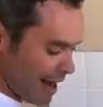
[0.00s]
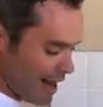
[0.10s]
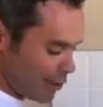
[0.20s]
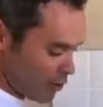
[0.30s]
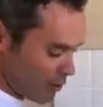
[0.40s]

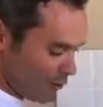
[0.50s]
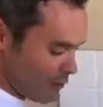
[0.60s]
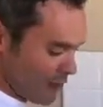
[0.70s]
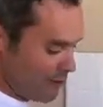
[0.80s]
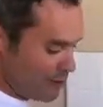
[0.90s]
and all your
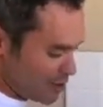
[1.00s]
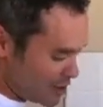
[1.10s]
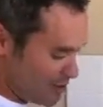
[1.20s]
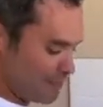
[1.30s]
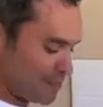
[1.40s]

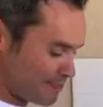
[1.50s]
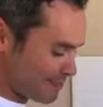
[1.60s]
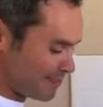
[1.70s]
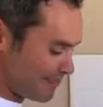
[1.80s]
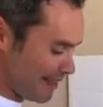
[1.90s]
flavors.
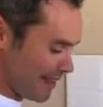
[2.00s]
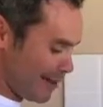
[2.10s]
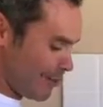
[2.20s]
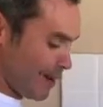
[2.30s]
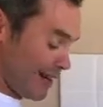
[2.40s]

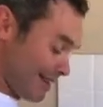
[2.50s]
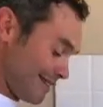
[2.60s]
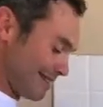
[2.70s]
But